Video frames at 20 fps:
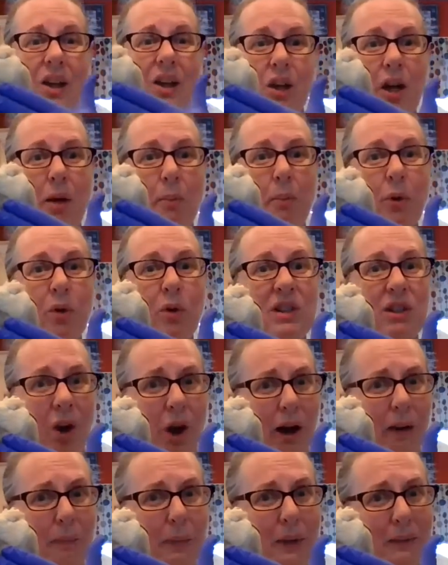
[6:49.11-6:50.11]
You're going to bruise the
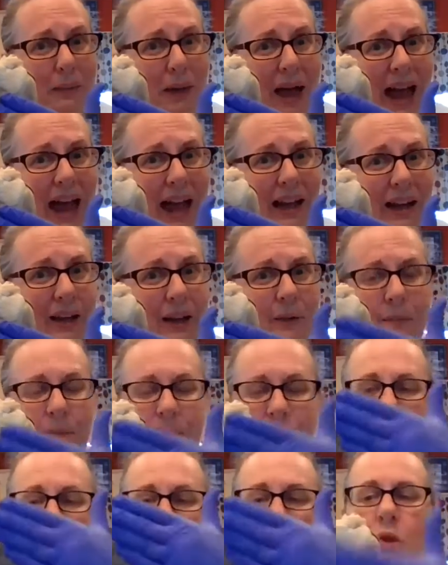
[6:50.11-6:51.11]
heart pretty bad.
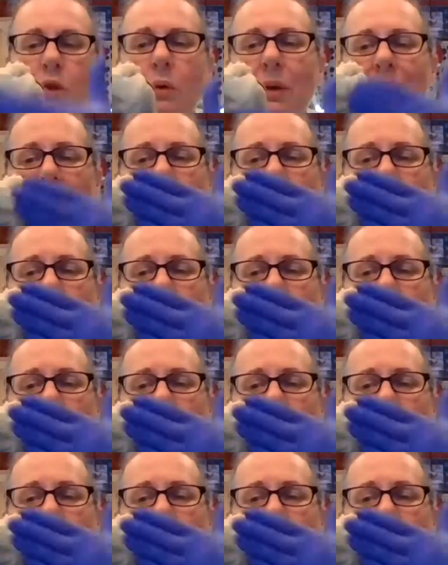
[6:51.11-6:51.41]
So we want